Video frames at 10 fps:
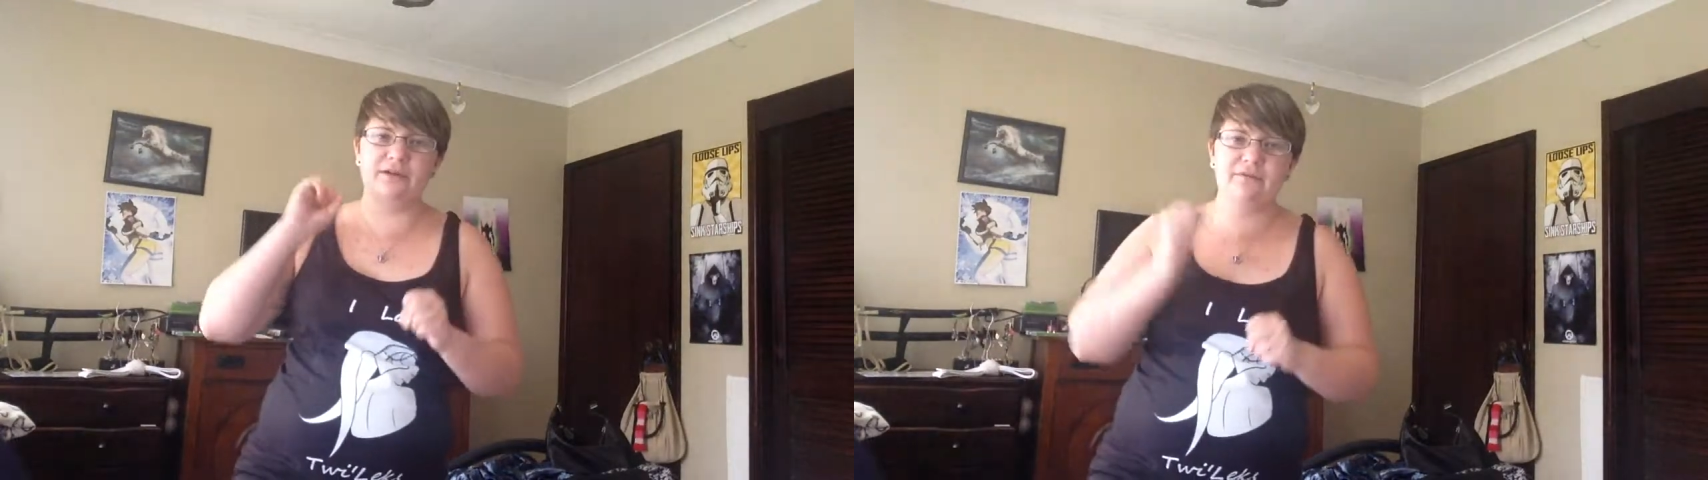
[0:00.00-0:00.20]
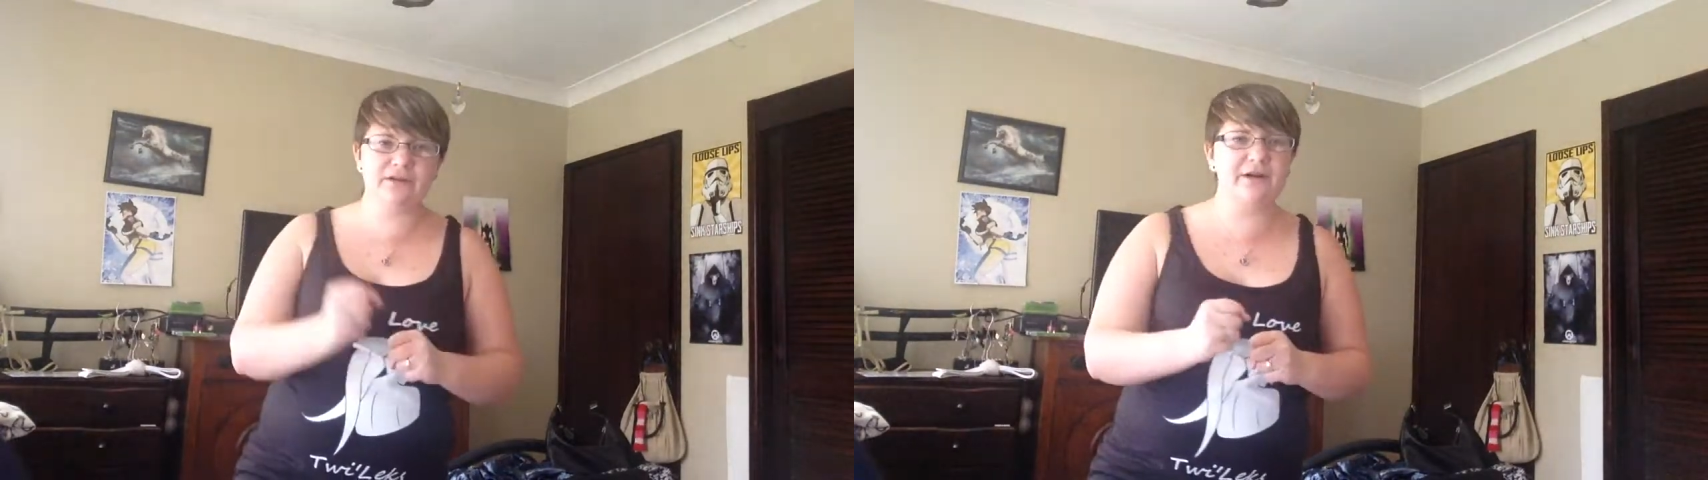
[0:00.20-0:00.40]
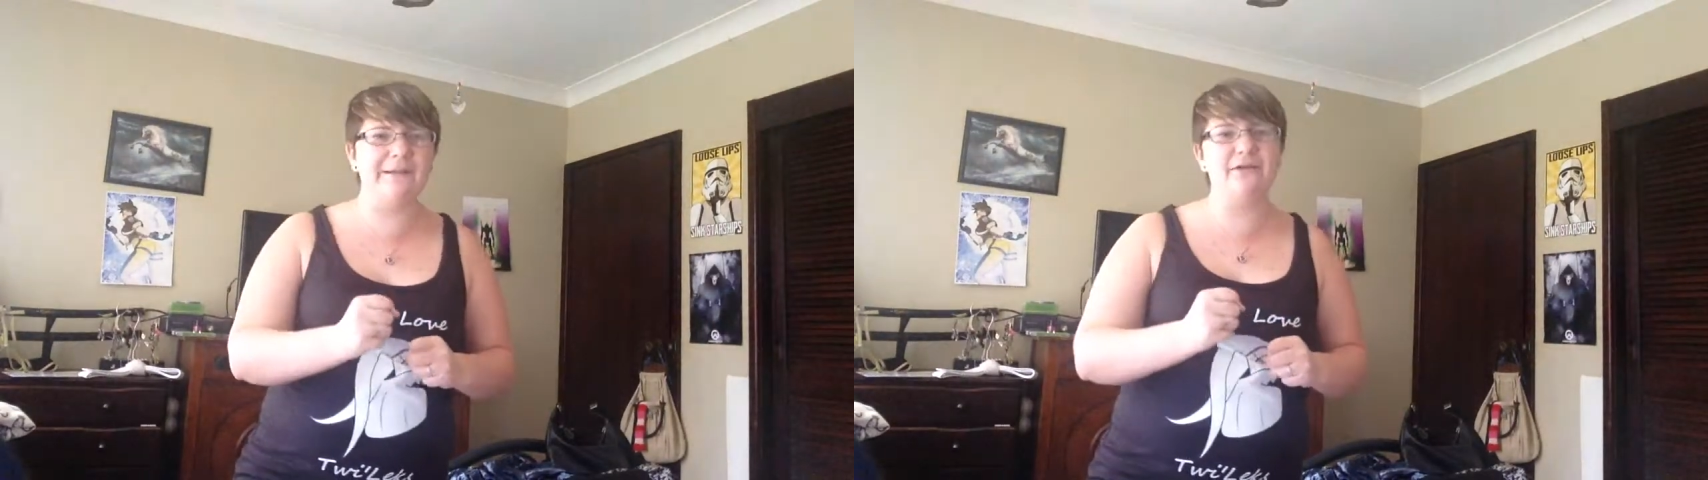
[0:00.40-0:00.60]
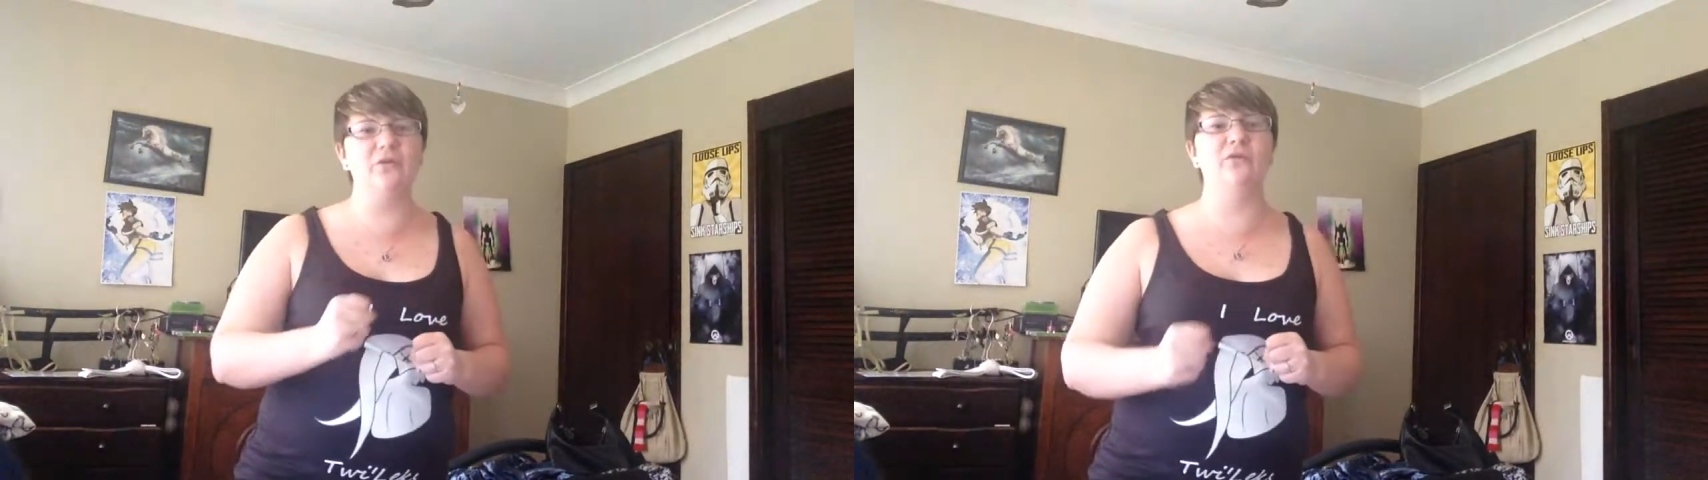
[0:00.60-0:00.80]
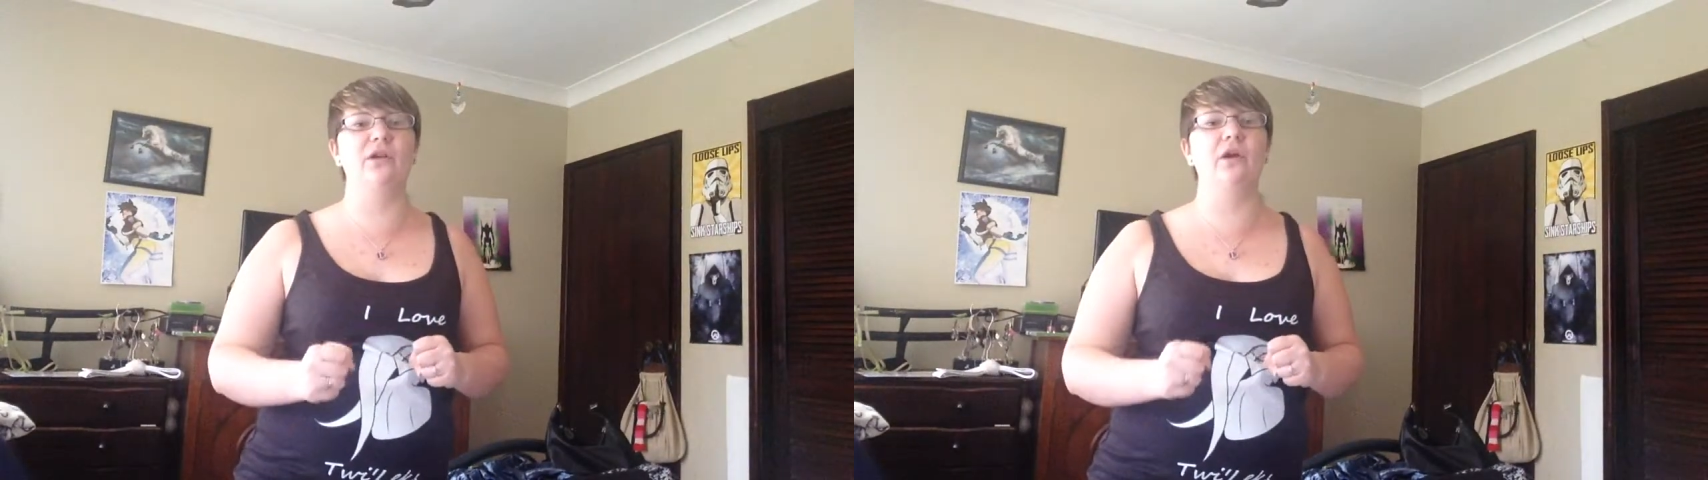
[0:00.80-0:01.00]
every time I
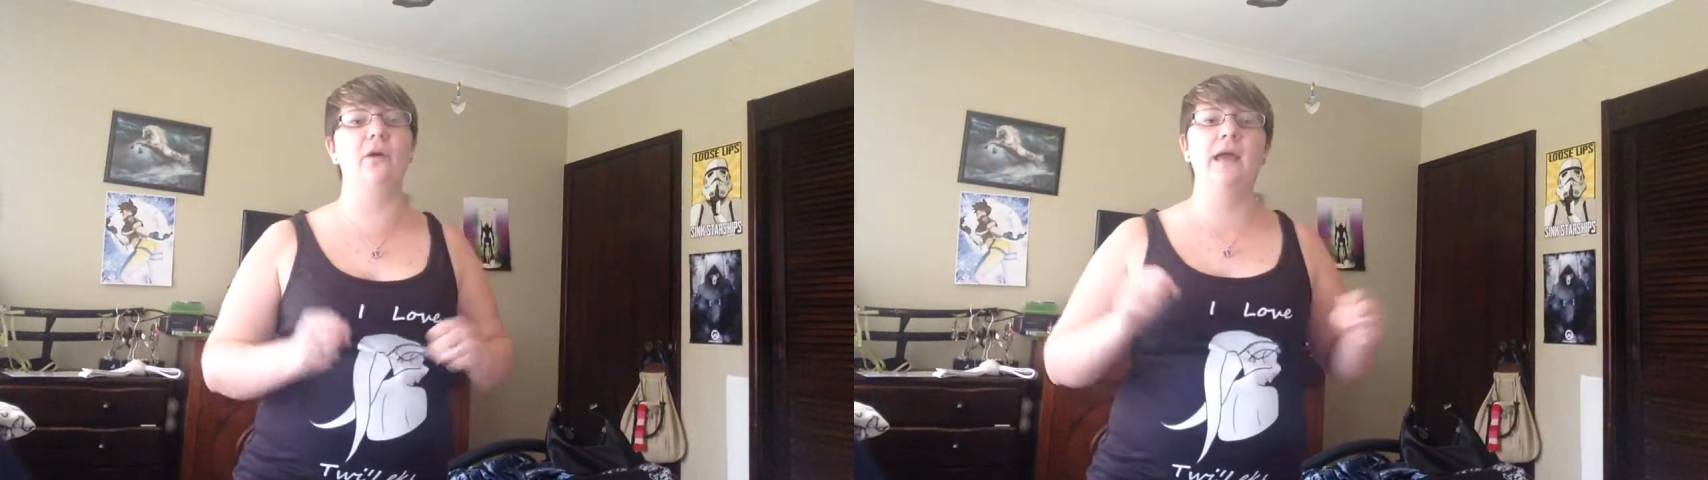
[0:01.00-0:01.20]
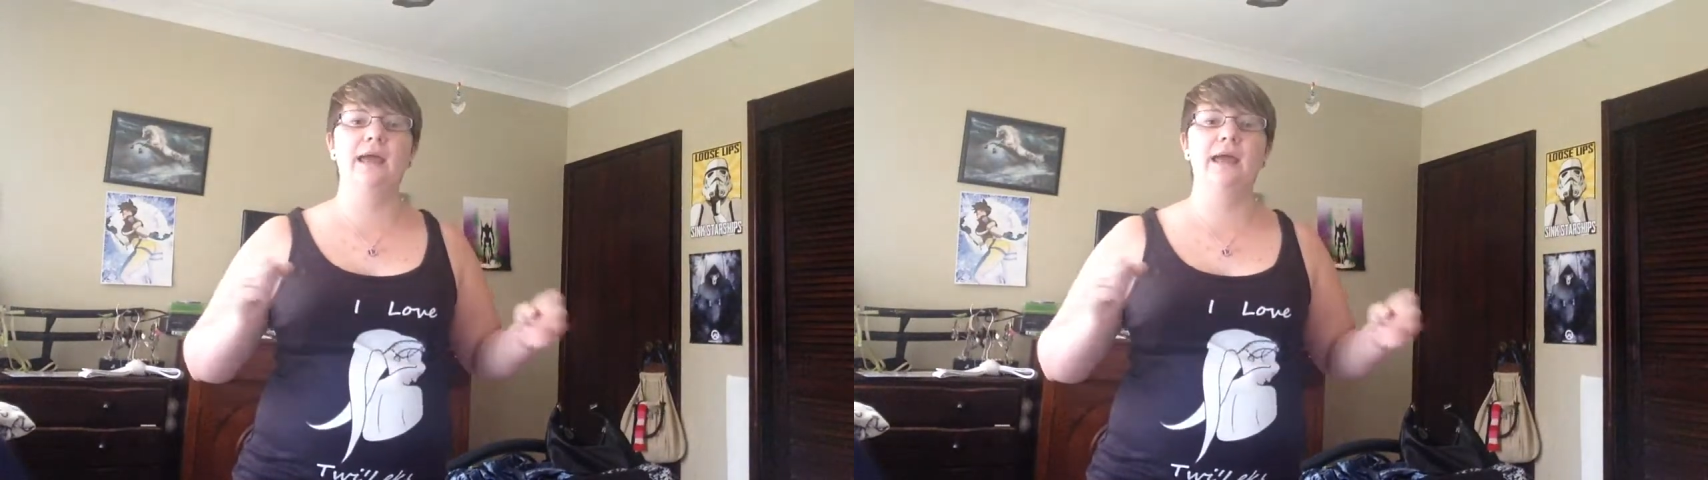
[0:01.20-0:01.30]
do a video,